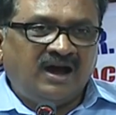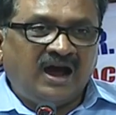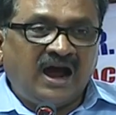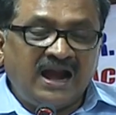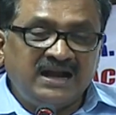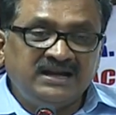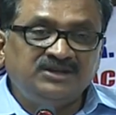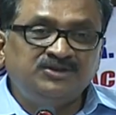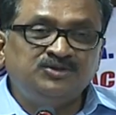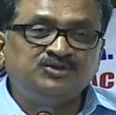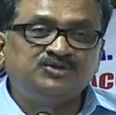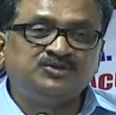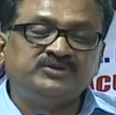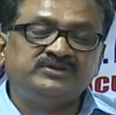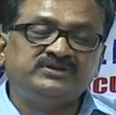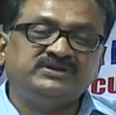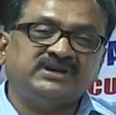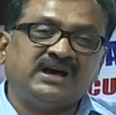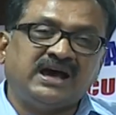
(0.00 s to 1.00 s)
and you
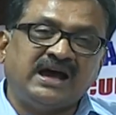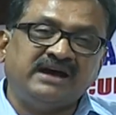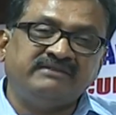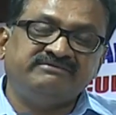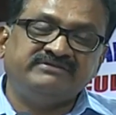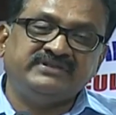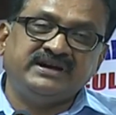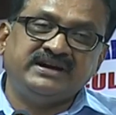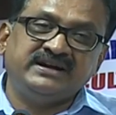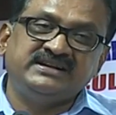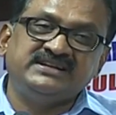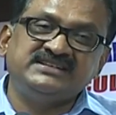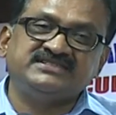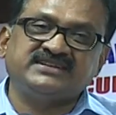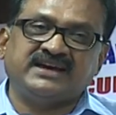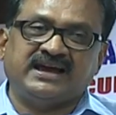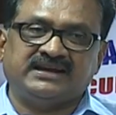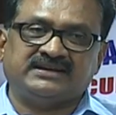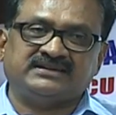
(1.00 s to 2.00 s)
should have a
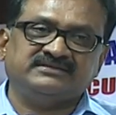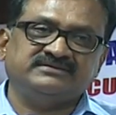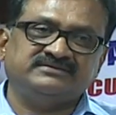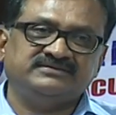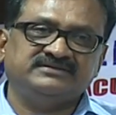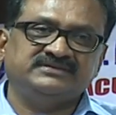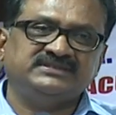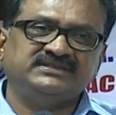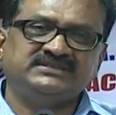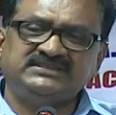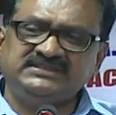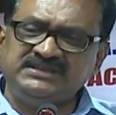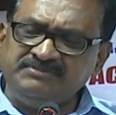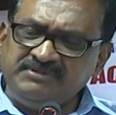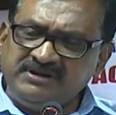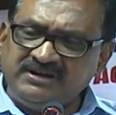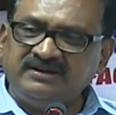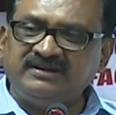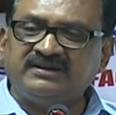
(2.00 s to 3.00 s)
desire.
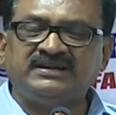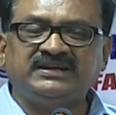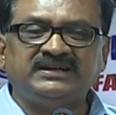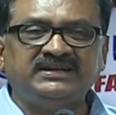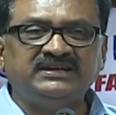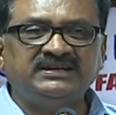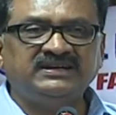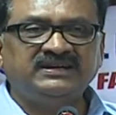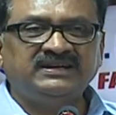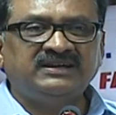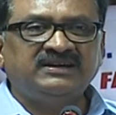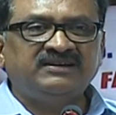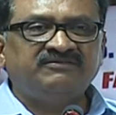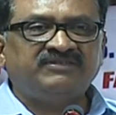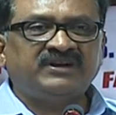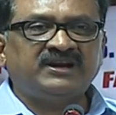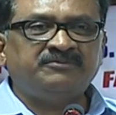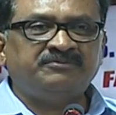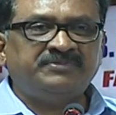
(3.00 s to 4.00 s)
Similarly,
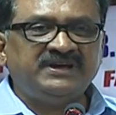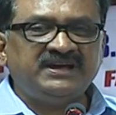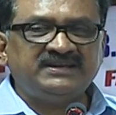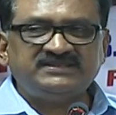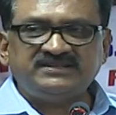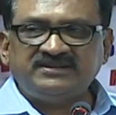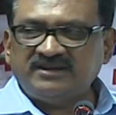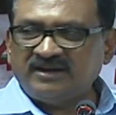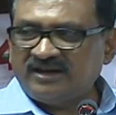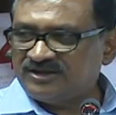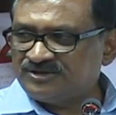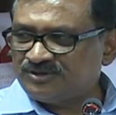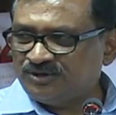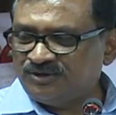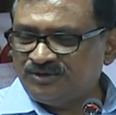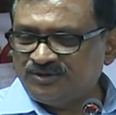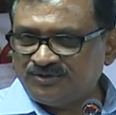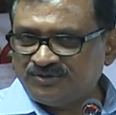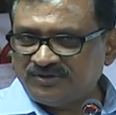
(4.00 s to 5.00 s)
for a PhD also,
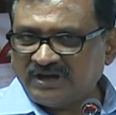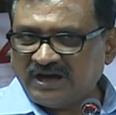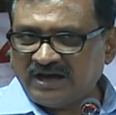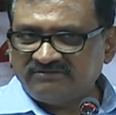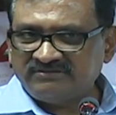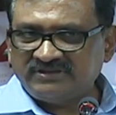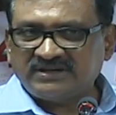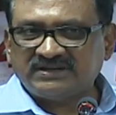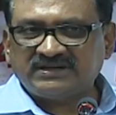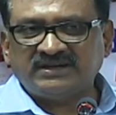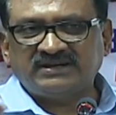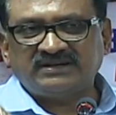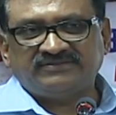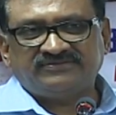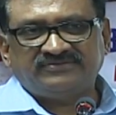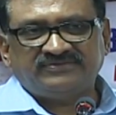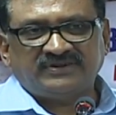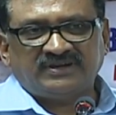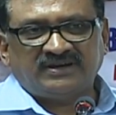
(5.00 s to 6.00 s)
you should have that kind
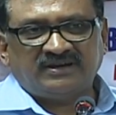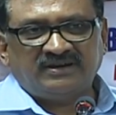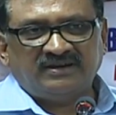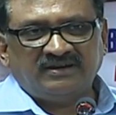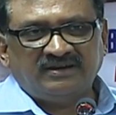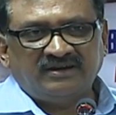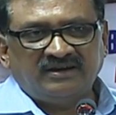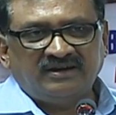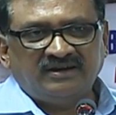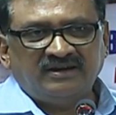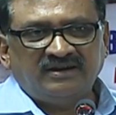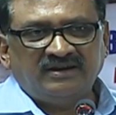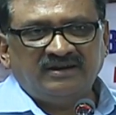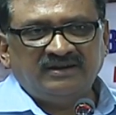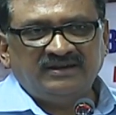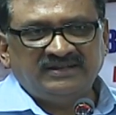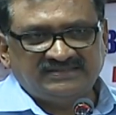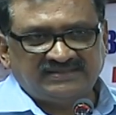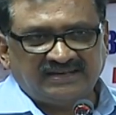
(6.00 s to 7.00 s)
of
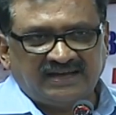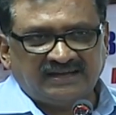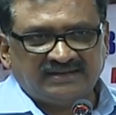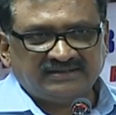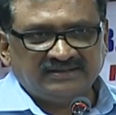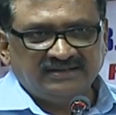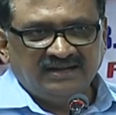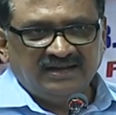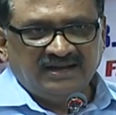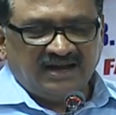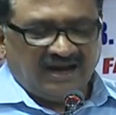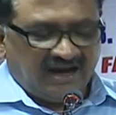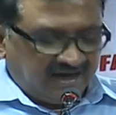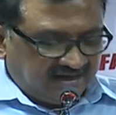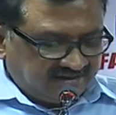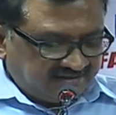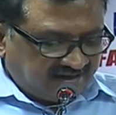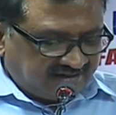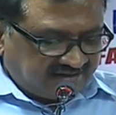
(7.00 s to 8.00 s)
desire
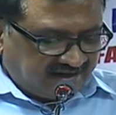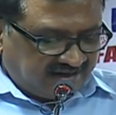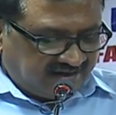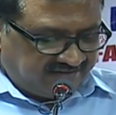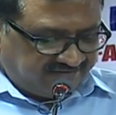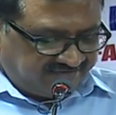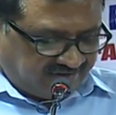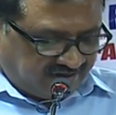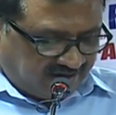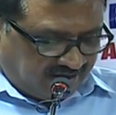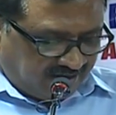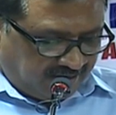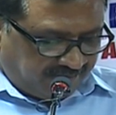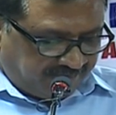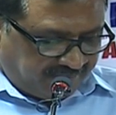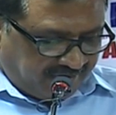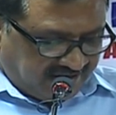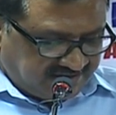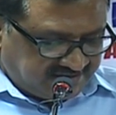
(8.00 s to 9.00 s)
and that kind of
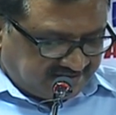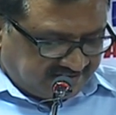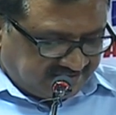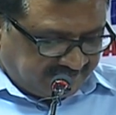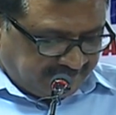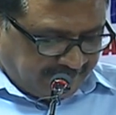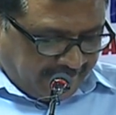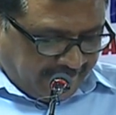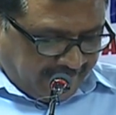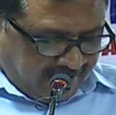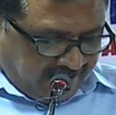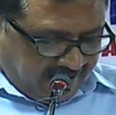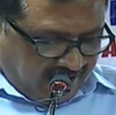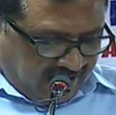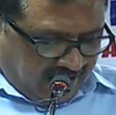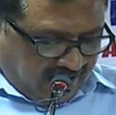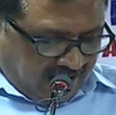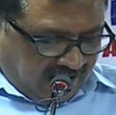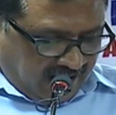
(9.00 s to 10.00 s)
passion.
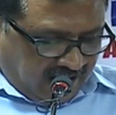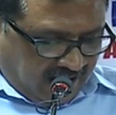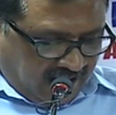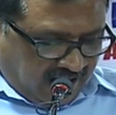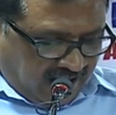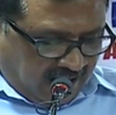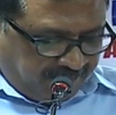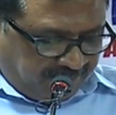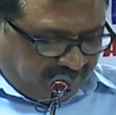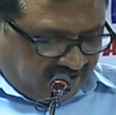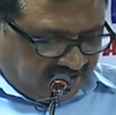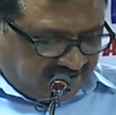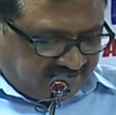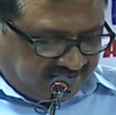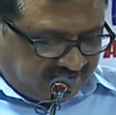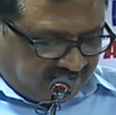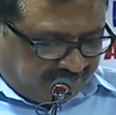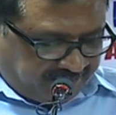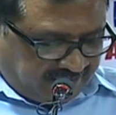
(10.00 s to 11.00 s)

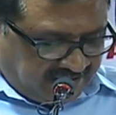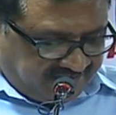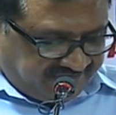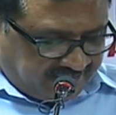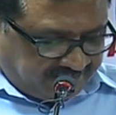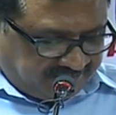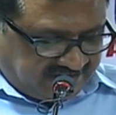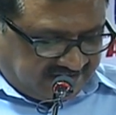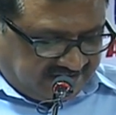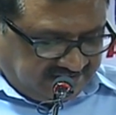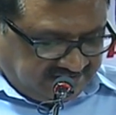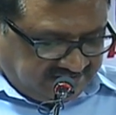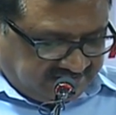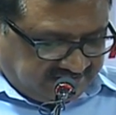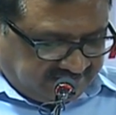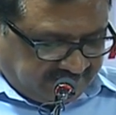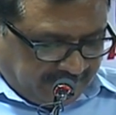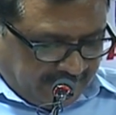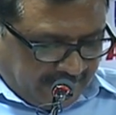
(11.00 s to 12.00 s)
Apart from
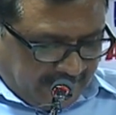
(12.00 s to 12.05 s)
this,